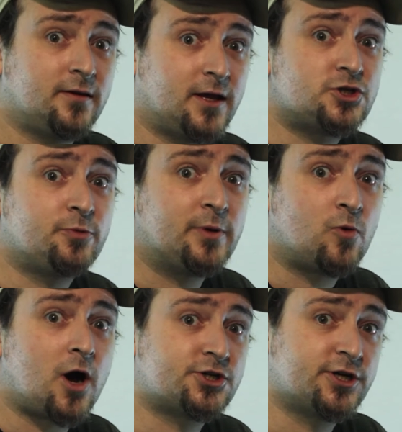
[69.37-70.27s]
they should be
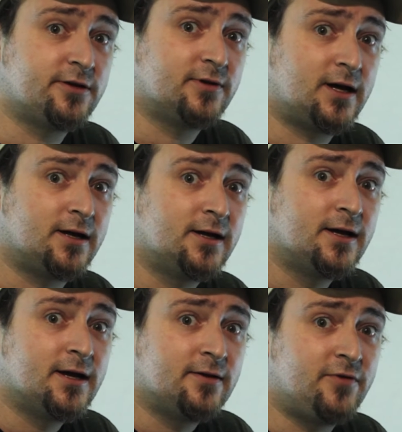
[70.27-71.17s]
watching the
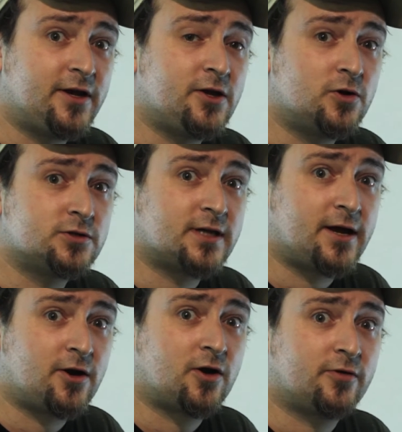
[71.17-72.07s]
videos
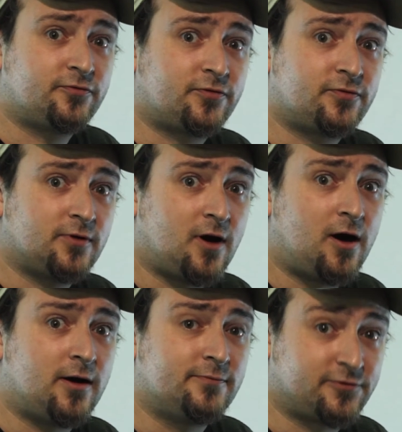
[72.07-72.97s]
that are
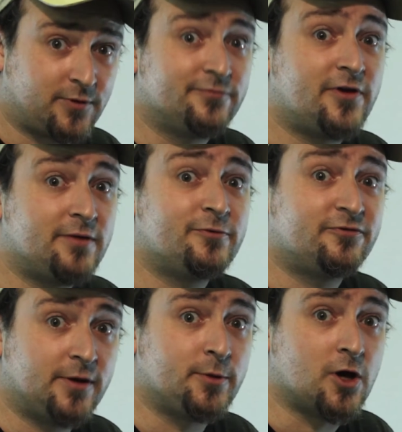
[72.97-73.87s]
from
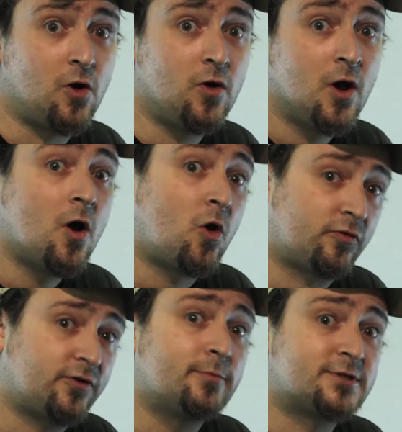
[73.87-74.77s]
Vimeo or
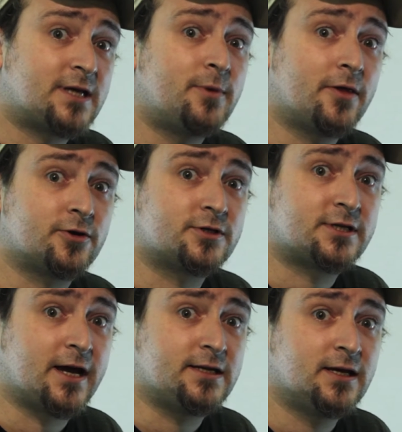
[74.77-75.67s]
from some other
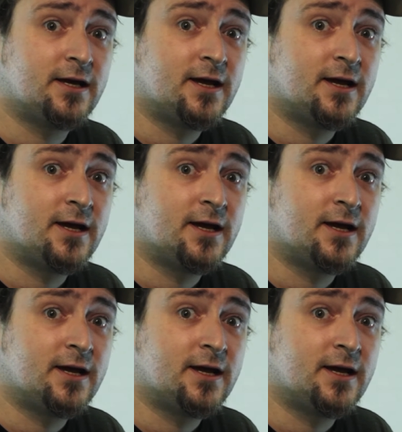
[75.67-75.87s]
site